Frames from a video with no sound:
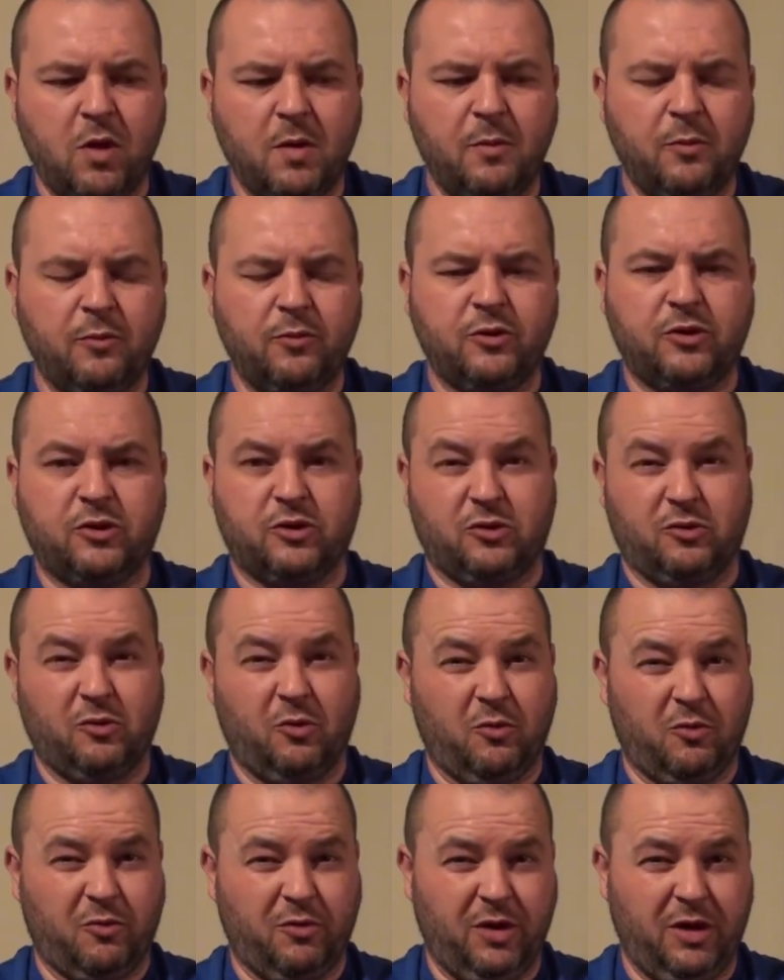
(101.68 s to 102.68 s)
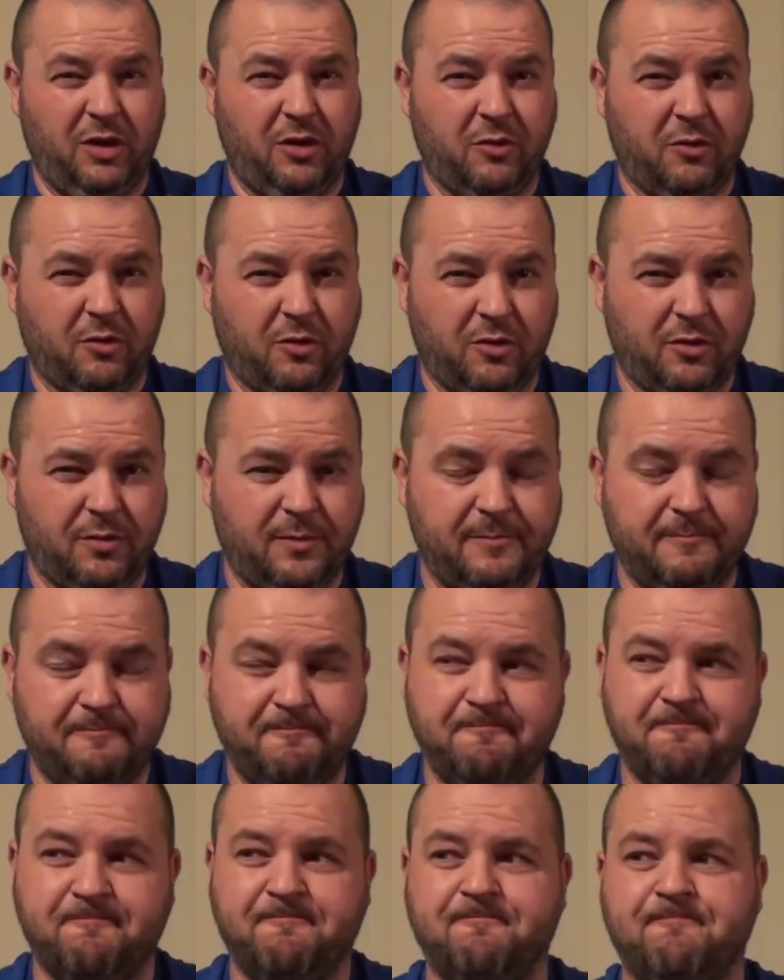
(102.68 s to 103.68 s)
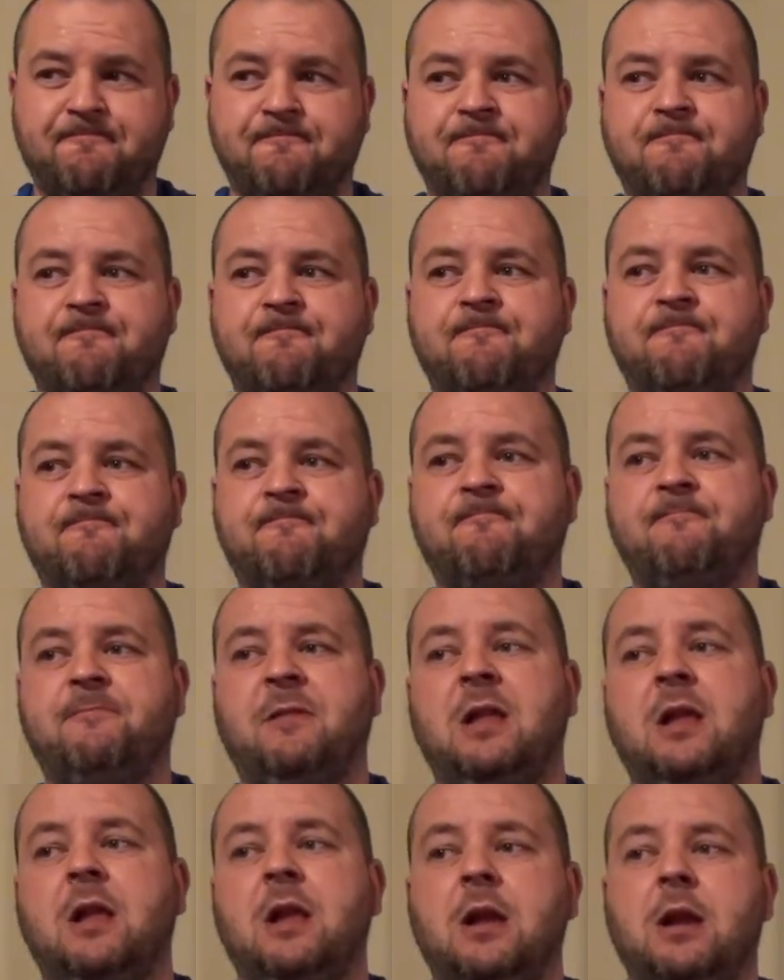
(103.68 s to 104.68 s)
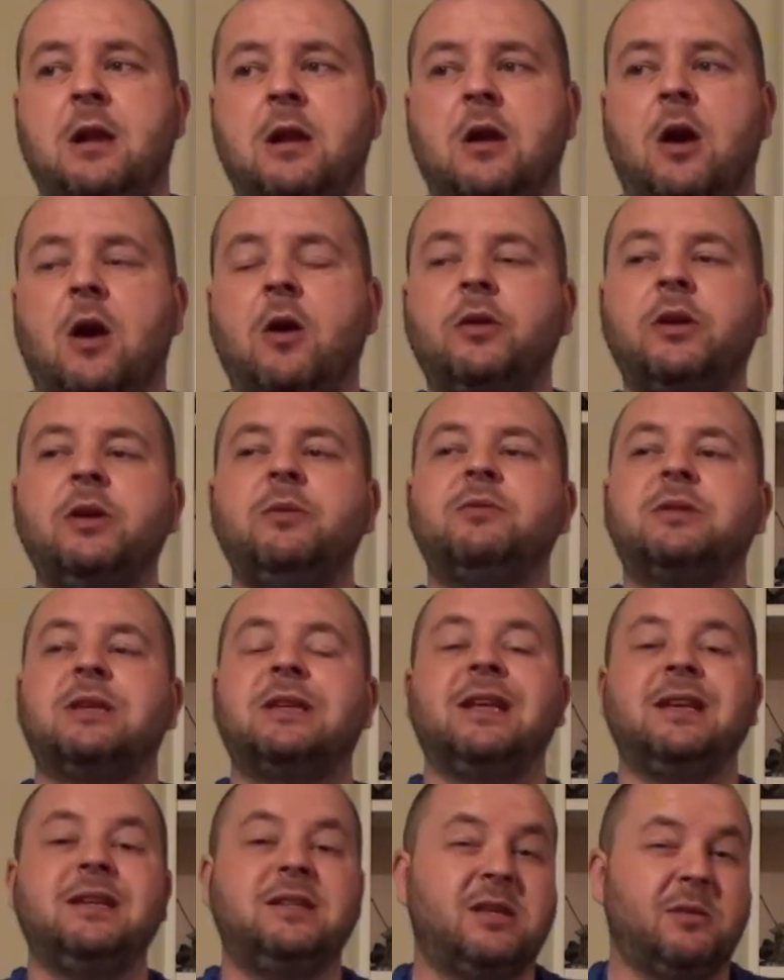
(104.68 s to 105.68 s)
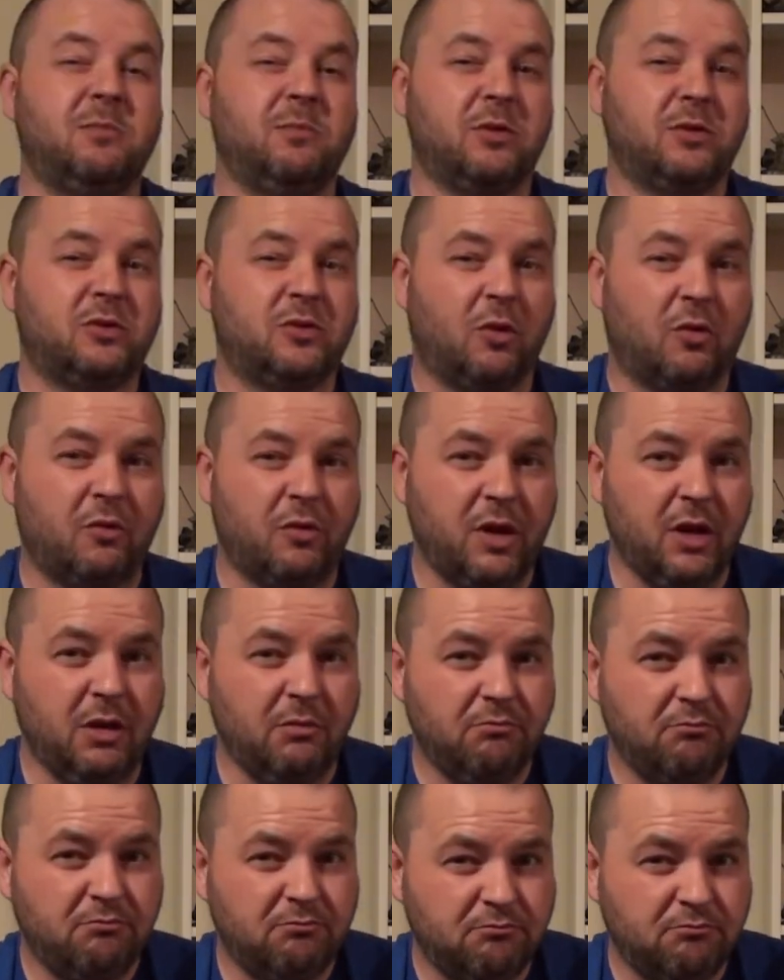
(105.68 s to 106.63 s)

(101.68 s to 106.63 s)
about the story though? Okay, it was a nice simple story.